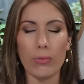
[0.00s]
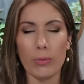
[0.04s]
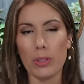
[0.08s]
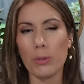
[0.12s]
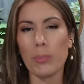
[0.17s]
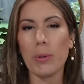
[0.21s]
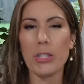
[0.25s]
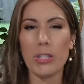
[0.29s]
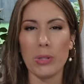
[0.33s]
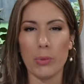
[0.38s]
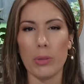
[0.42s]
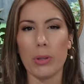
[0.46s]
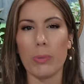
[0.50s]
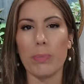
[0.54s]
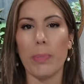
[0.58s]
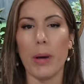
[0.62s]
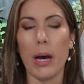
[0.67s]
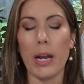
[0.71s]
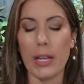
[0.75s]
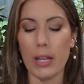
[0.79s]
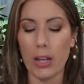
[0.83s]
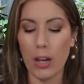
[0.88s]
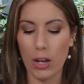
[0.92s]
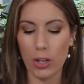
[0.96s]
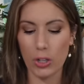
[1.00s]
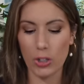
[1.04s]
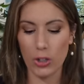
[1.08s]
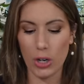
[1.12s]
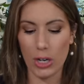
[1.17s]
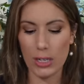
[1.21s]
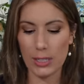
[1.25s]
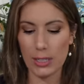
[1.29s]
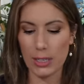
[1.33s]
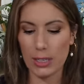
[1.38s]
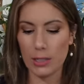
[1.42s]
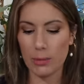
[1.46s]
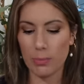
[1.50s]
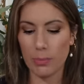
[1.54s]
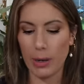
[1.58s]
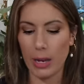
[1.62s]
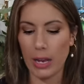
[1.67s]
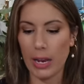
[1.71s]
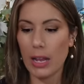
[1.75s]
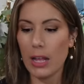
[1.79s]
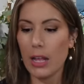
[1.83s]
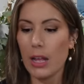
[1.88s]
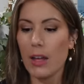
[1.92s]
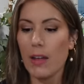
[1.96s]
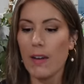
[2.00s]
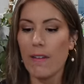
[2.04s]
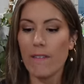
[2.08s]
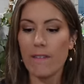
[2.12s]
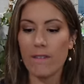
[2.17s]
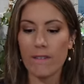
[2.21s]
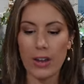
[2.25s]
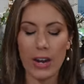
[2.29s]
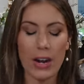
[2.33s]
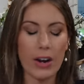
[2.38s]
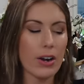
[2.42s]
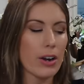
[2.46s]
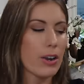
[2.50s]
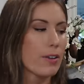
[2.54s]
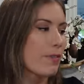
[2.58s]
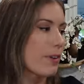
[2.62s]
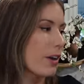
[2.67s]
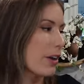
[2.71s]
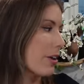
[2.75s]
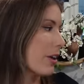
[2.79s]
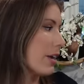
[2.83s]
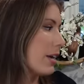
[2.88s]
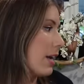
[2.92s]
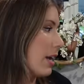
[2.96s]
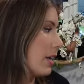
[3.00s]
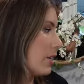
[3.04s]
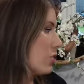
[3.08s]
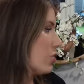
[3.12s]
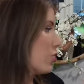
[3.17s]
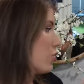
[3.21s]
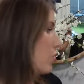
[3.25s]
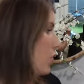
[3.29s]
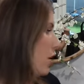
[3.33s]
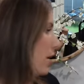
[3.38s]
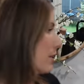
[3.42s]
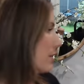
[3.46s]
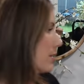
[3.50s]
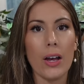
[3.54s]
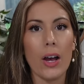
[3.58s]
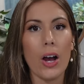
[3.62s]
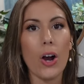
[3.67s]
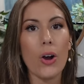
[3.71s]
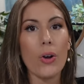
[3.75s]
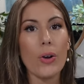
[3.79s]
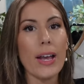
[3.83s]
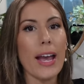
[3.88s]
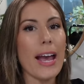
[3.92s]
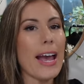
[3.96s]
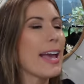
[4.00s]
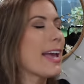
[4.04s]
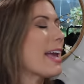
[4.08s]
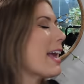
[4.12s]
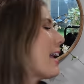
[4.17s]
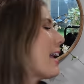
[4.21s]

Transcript: especially with bodycon dresses, but very, very nice dress. Okay,